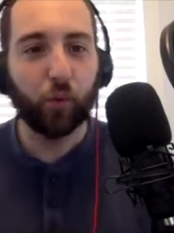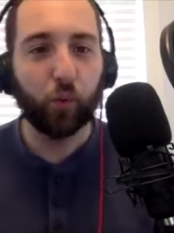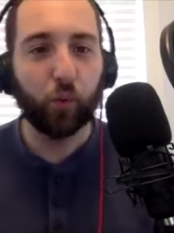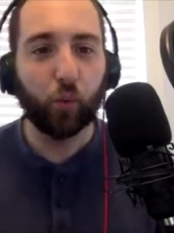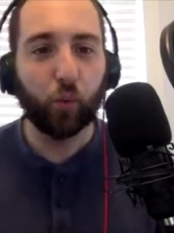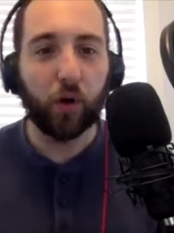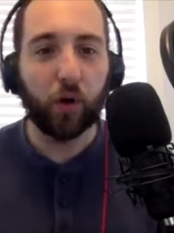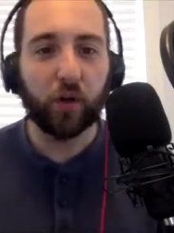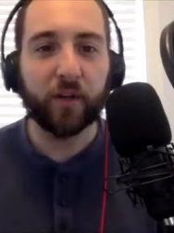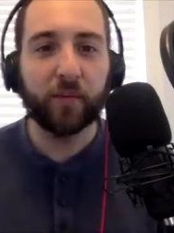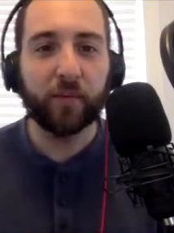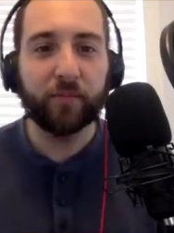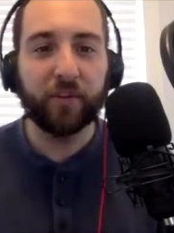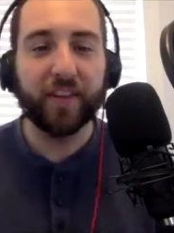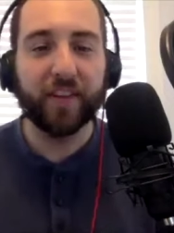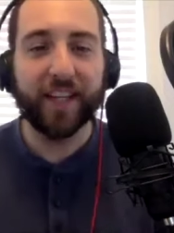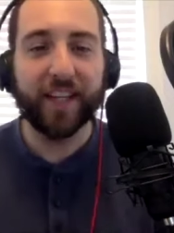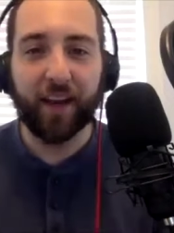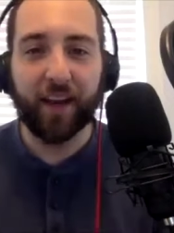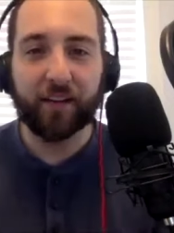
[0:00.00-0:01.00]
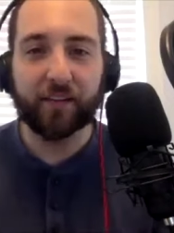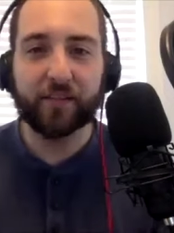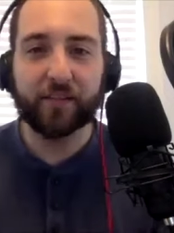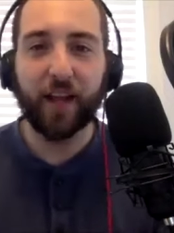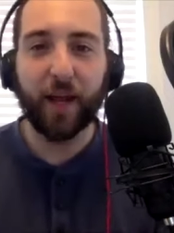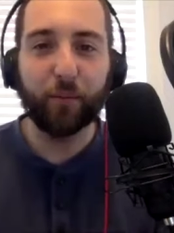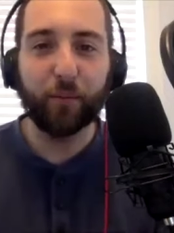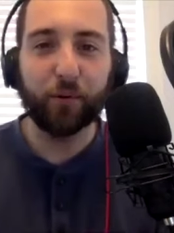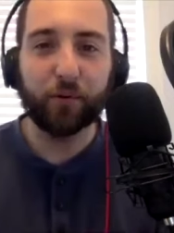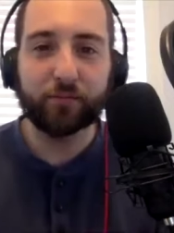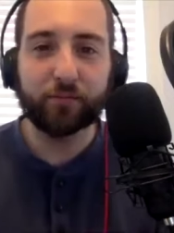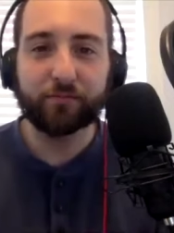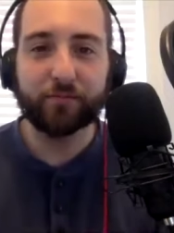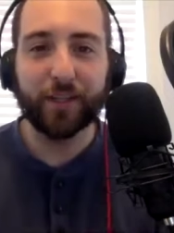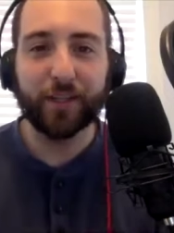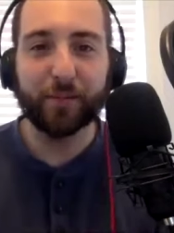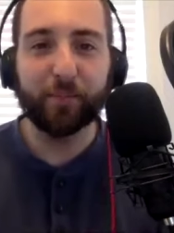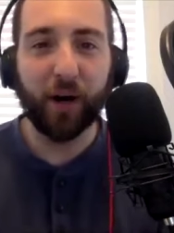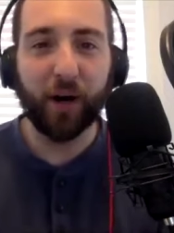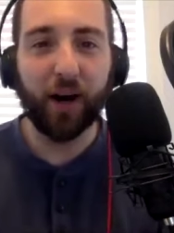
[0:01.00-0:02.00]
Welcome to the King's Table,
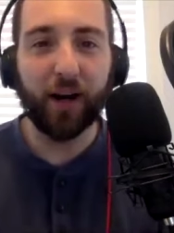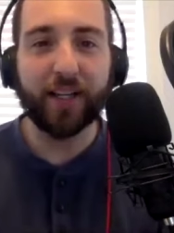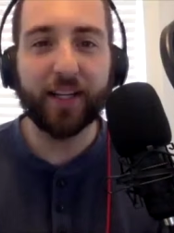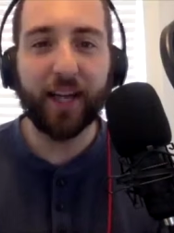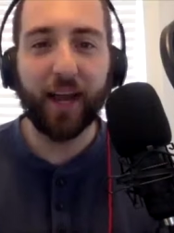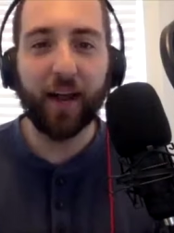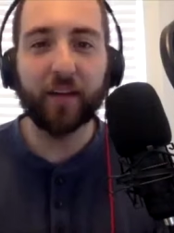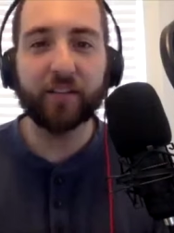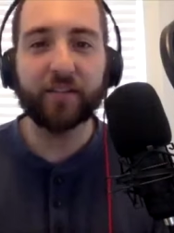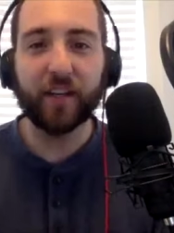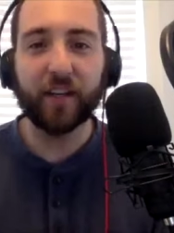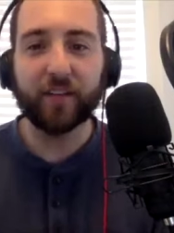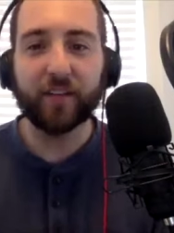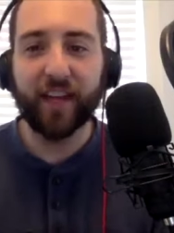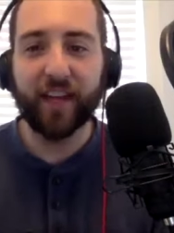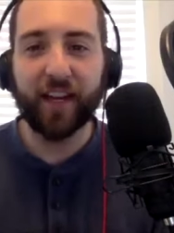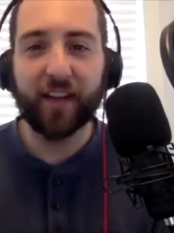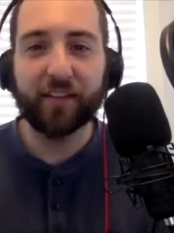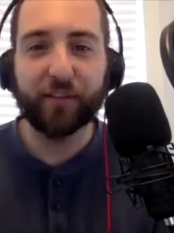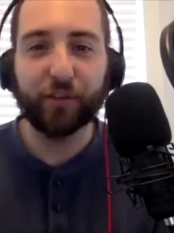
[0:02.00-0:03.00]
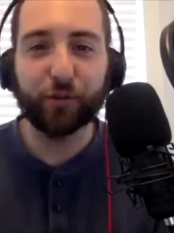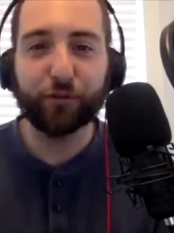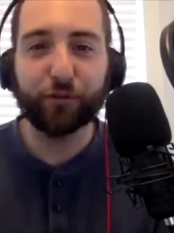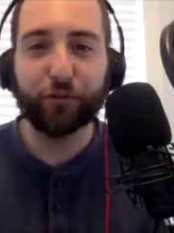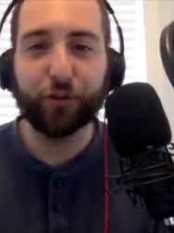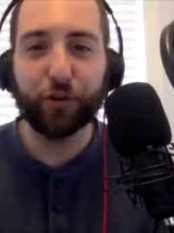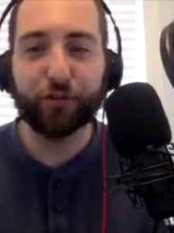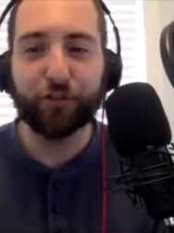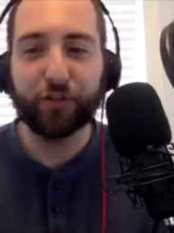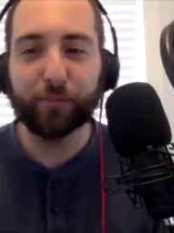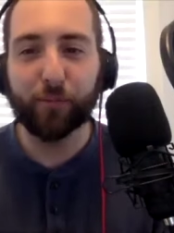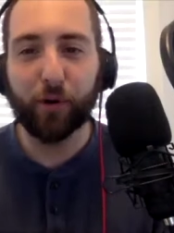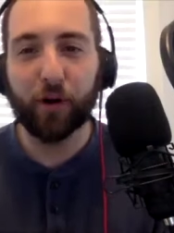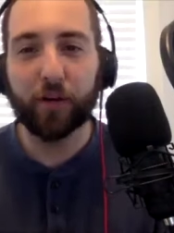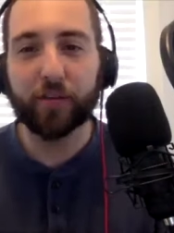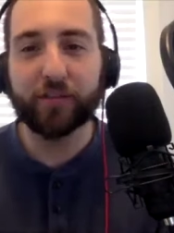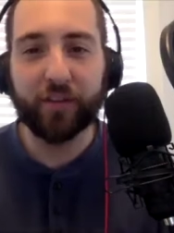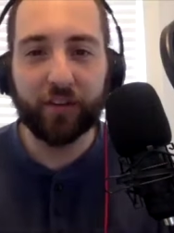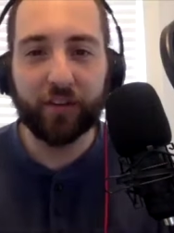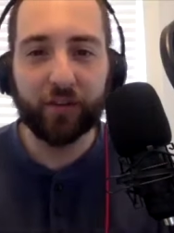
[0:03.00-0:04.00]
a podcast at a Kings Hill Church in
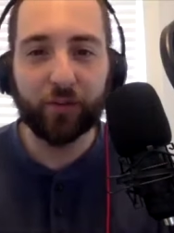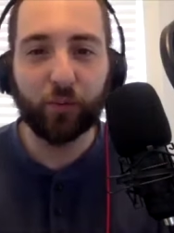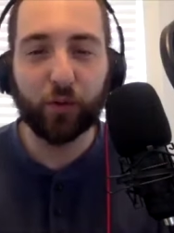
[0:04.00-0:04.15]
Boston,